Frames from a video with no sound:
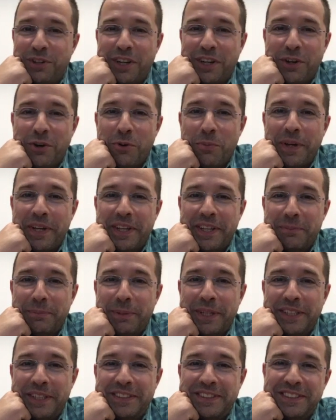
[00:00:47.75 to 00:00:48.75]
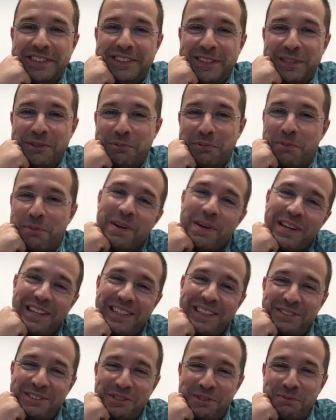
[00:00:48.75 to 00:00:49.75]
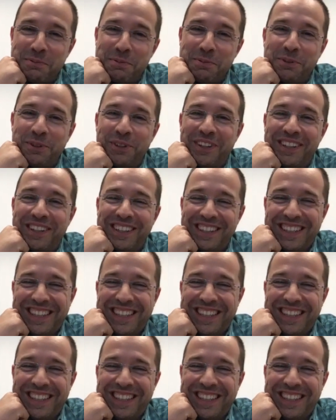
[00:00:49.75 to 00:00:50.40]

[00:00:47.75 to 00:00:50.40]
I hope I can be consistent with my answers before.